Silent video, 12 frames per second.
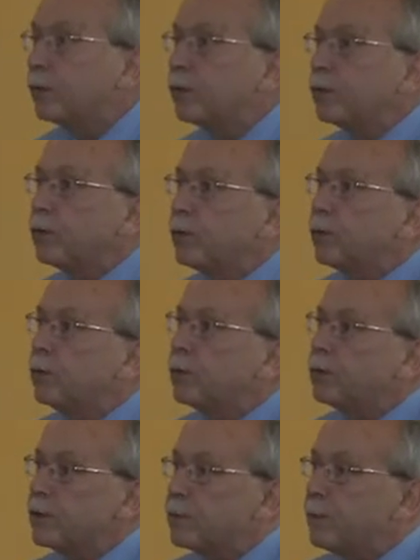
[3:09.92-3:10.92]

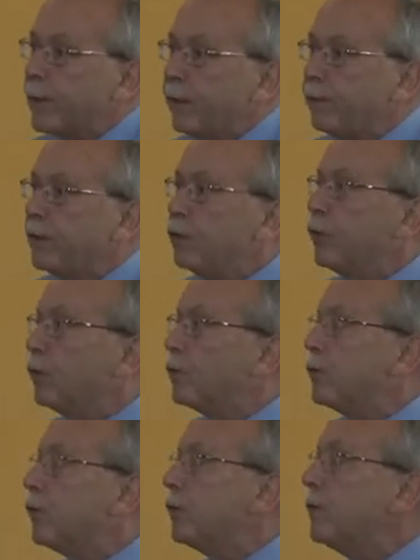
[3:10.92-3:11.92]
to just briefly
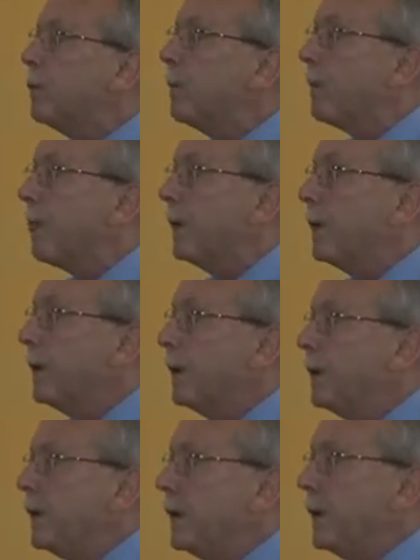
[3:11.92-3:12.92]
talk to you
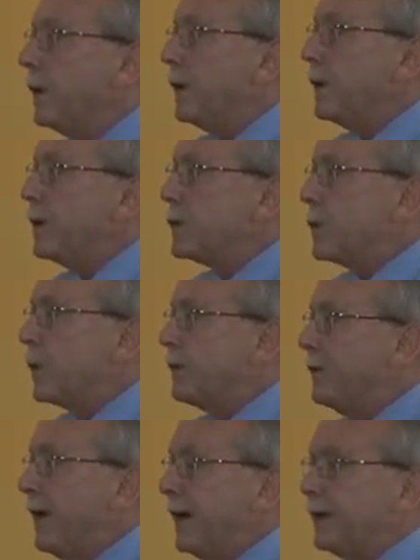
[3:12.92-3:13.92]
is for
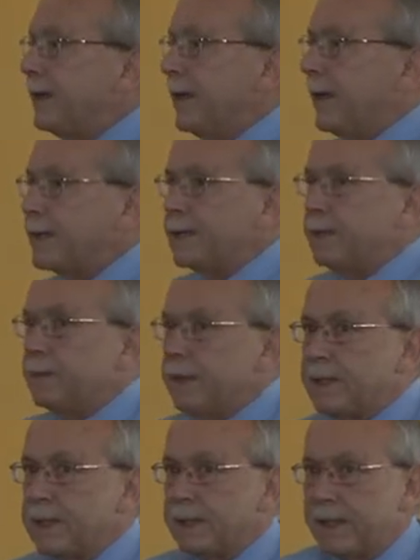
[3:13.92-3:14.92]
the fact that um,
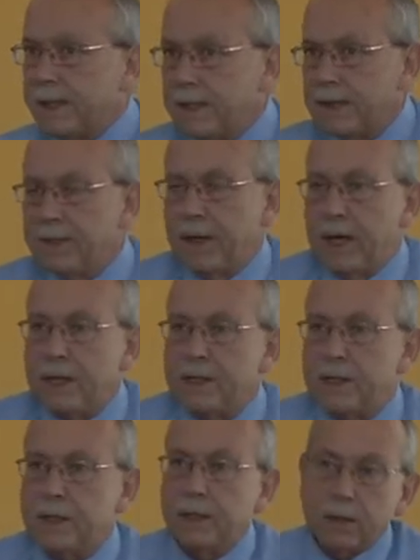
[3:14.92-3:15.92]
until the end of
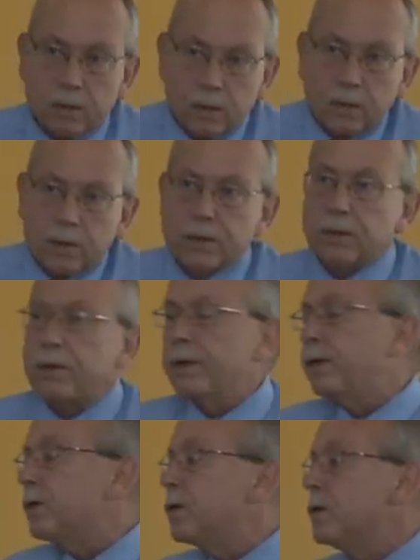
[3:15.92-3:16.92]
last year, or
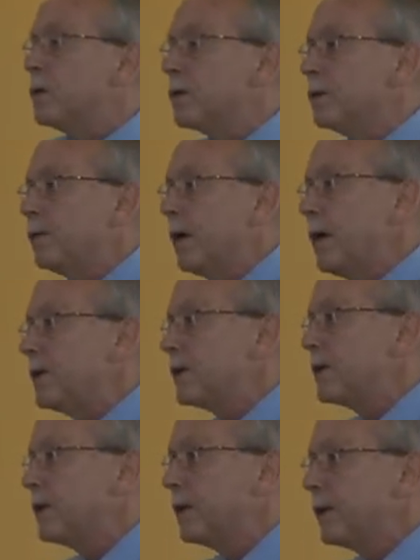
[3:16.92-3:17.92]
during the course of
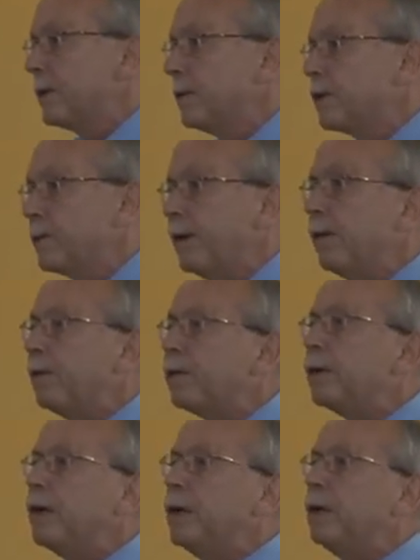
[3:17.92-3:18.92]
last year, there were
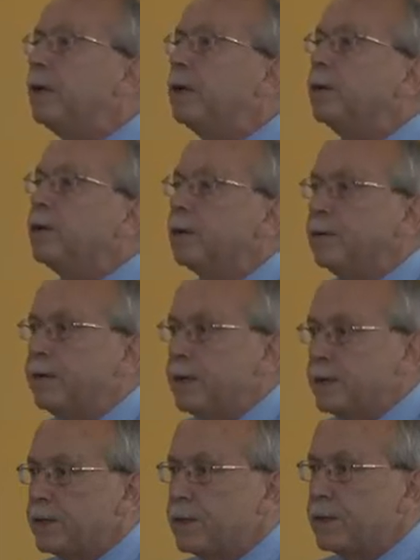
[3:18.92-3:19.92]
23
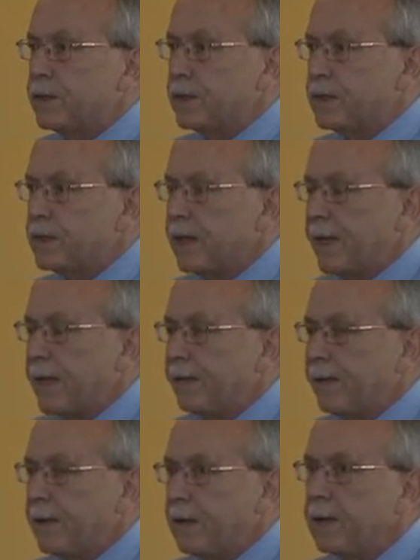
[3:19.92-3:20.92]
universities in South
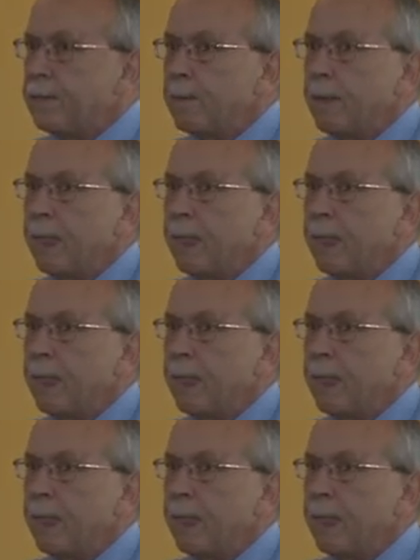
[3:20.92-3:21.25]
Africa